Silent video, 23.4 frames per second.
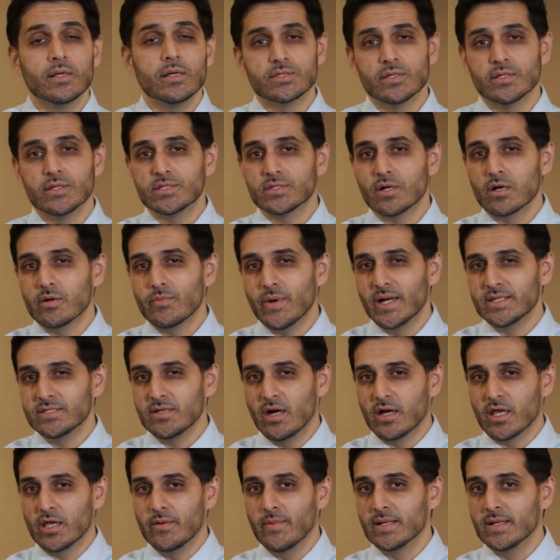So let's start by
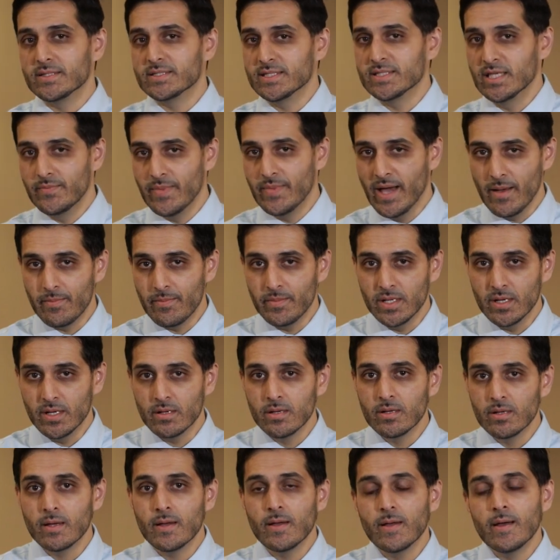talking about sleep apnea.
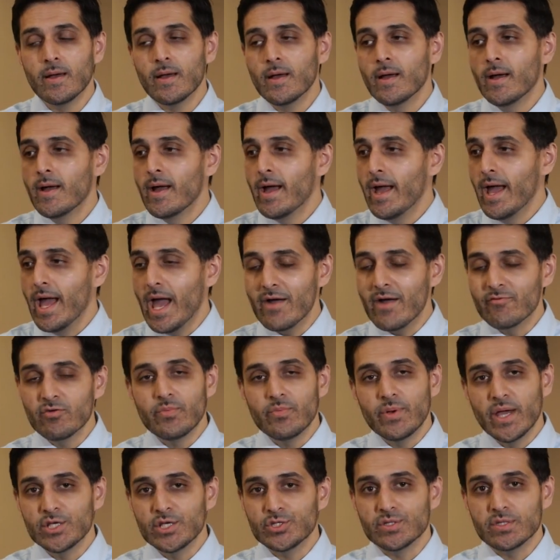Every
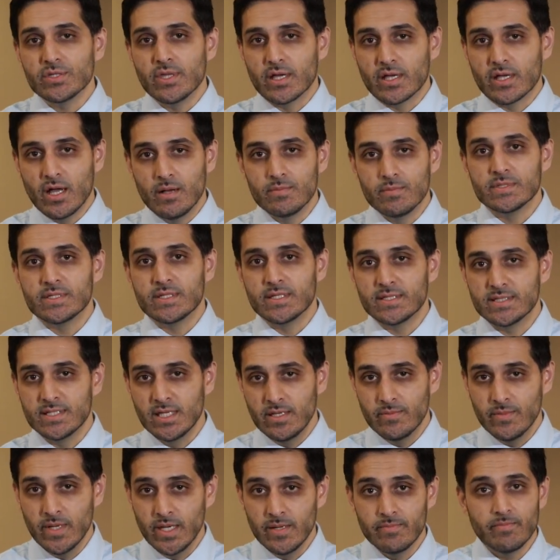patient that comes to
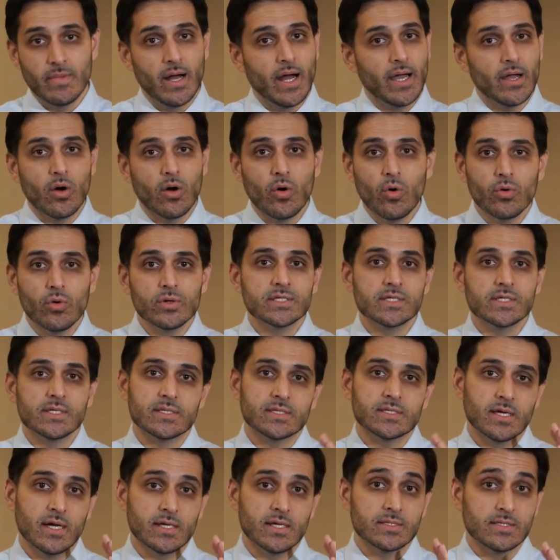see me, I always
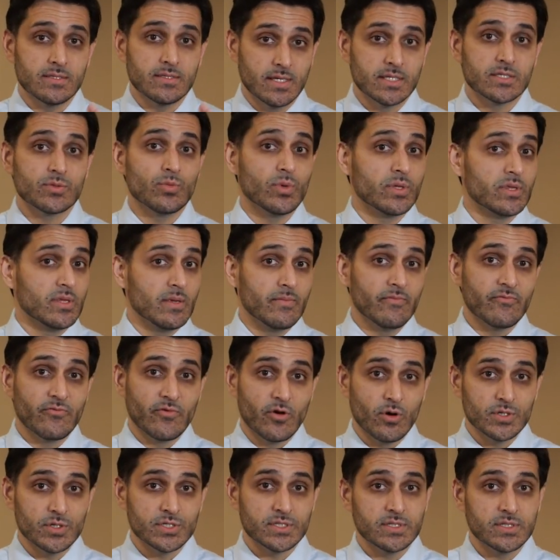discuss this with them
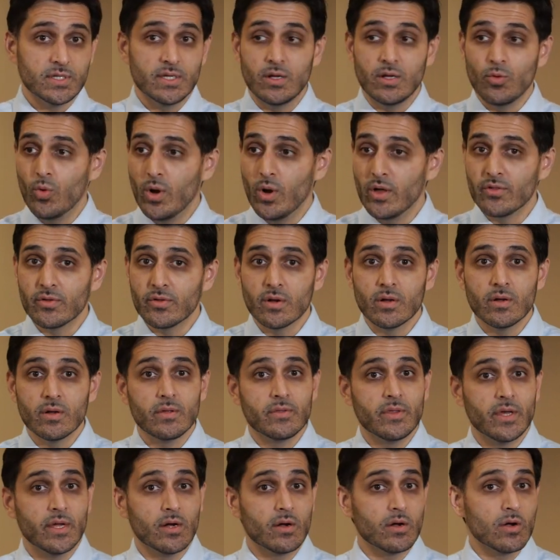first. Whether
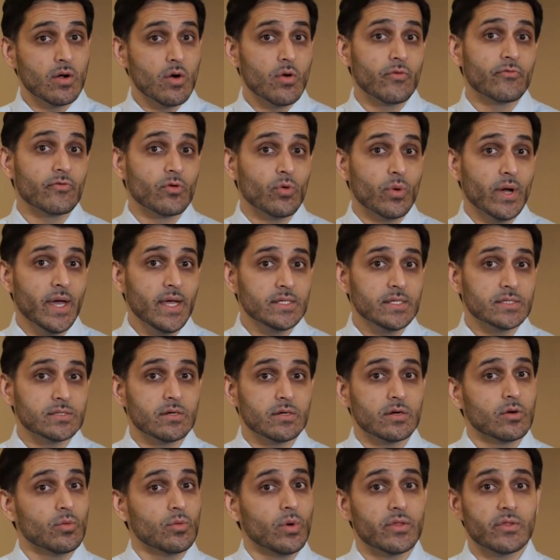they are overweight
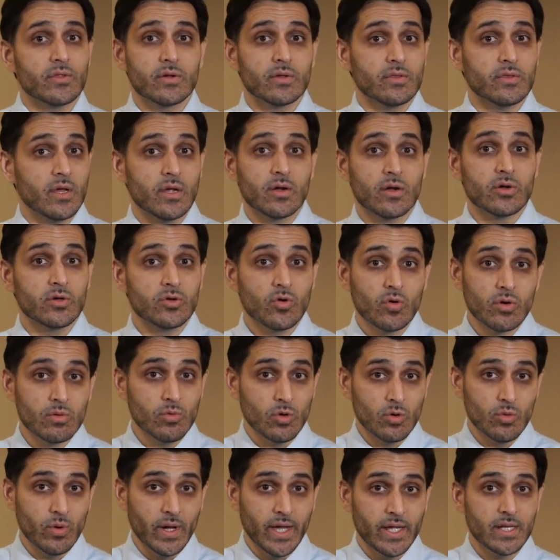or whether they are
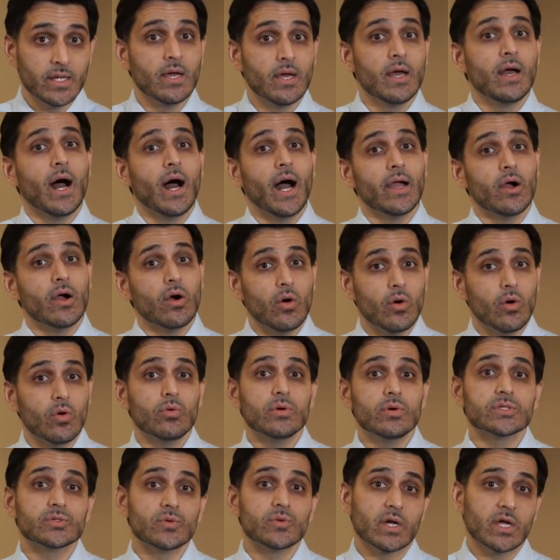normal weight, I
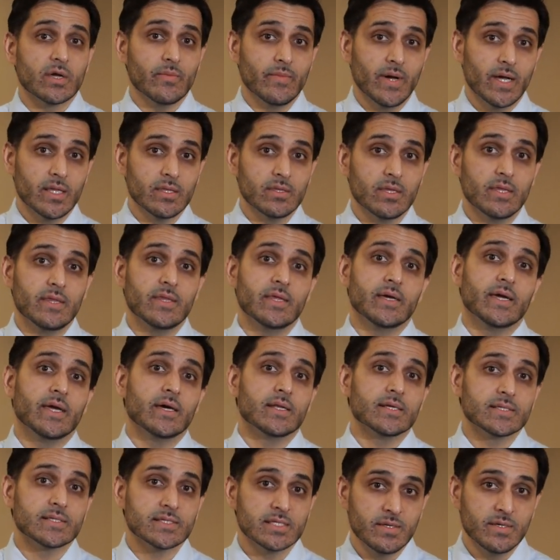always recommend that they
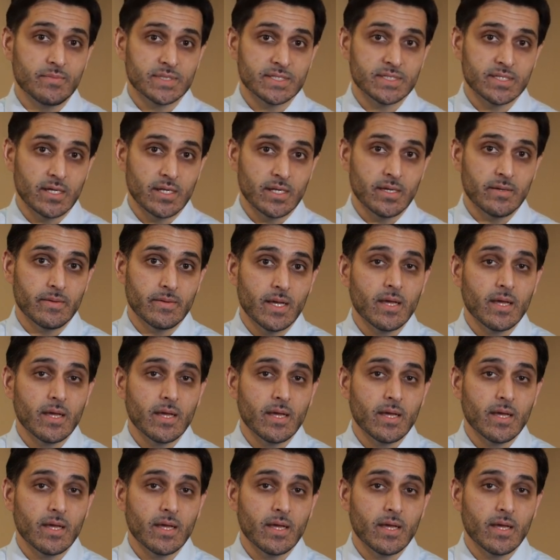get a sleep study,